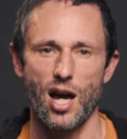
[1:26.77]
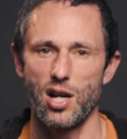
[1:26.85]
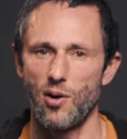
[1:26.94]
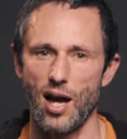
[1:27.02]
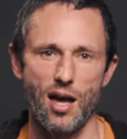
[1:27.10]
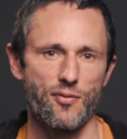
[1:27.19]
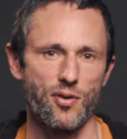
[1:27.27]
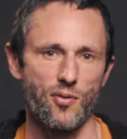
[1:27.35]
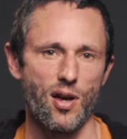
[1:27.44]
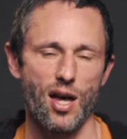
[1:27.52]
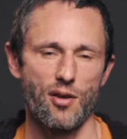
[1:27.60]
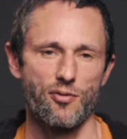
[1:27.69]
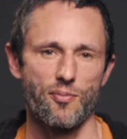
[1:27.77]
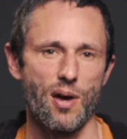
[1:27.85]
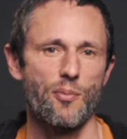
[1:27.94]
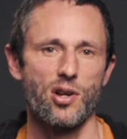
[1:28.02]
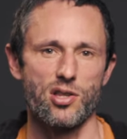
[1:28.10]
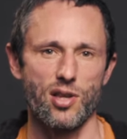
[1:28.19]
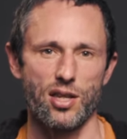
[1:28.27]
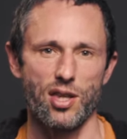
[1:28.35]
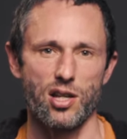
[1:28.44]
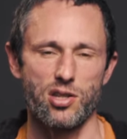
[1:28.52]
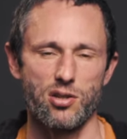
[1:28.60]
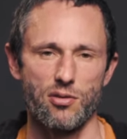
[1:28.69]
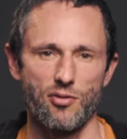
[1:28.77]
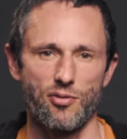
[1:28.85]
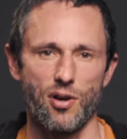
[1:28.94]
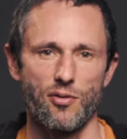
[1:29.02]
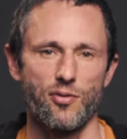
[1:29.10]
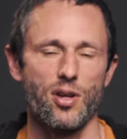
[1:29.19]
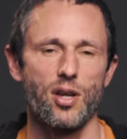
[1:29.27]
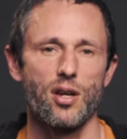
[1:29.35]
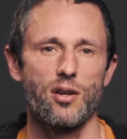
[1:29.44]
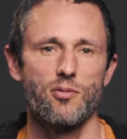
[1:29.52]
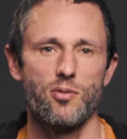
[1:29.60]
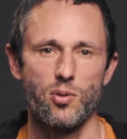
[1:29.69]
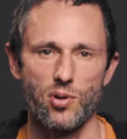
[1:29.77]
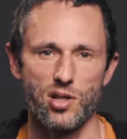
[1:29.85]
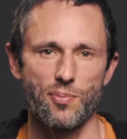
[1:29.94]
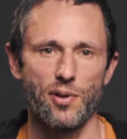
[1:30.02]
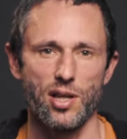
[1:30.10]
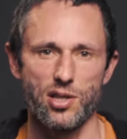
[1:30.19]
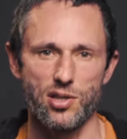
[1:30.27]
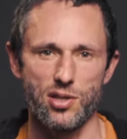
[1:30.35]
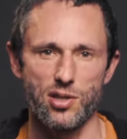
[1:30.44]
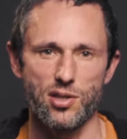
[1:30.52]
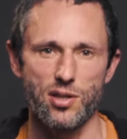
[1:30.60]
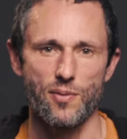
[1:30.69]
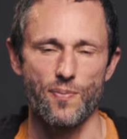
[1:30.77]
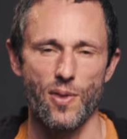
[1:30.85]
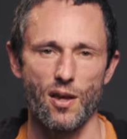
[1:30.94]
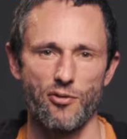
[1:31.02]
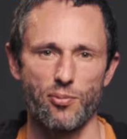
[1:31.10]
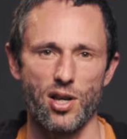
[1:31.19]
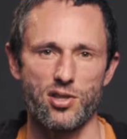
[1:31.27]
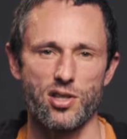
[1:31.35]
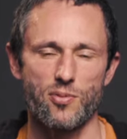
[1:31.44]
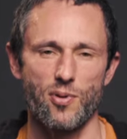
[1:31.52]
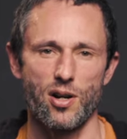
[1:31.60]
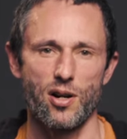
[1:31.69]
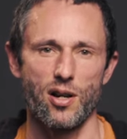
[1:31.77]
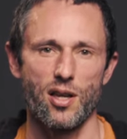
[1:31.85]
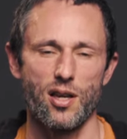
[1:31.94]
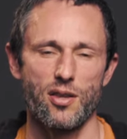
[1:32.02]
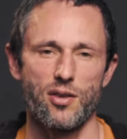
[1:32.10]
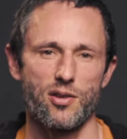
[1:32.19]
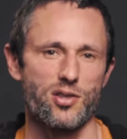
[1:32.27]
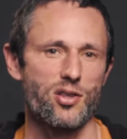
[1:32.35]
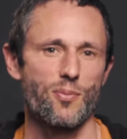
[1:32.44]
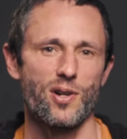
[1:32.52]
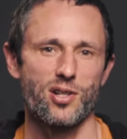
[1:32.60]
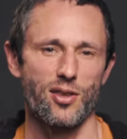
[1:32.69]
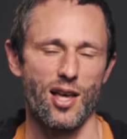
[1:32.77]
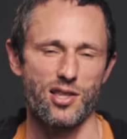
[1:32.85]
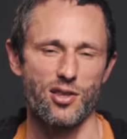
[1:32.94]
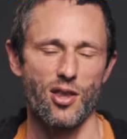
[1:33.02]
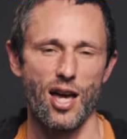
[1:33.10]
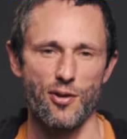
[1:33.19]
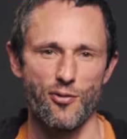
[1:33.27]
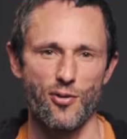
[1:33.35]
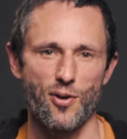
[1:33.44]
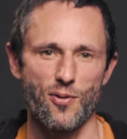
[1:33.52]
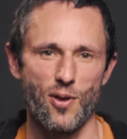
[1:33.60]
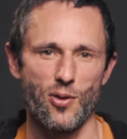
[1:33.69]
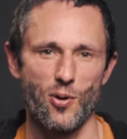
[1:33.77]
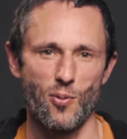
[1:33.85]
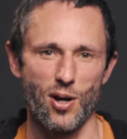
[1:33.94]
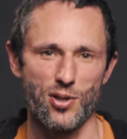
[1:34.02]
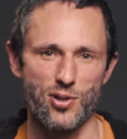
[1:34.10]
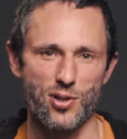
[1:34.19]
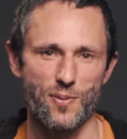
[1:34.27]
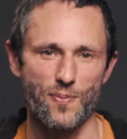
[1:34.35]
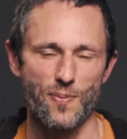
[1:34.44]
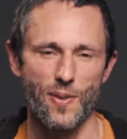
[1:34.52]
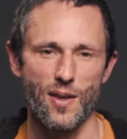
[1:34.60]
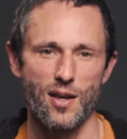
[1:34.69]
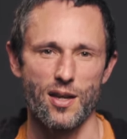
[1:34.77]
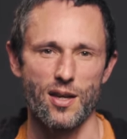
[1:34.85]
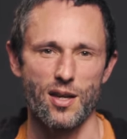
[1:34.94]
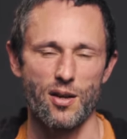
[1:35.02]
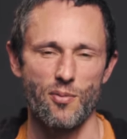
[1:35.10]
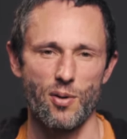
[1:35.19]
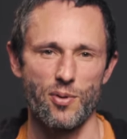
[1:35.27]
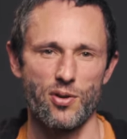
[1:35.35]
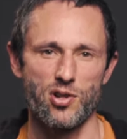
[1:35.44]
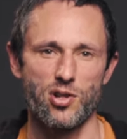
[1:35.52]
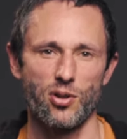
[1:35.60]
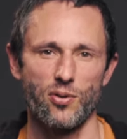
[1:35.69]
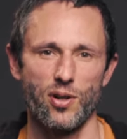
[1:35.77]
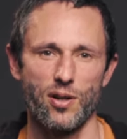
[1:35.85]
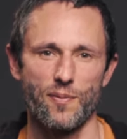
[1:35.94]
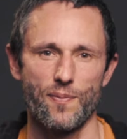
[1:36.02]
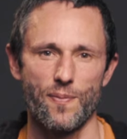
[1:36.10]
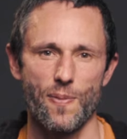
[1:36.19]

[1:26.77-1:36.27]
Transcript: I know I have have memories like that too of, of ruined places, of places where there's so much less life than there was when we were children.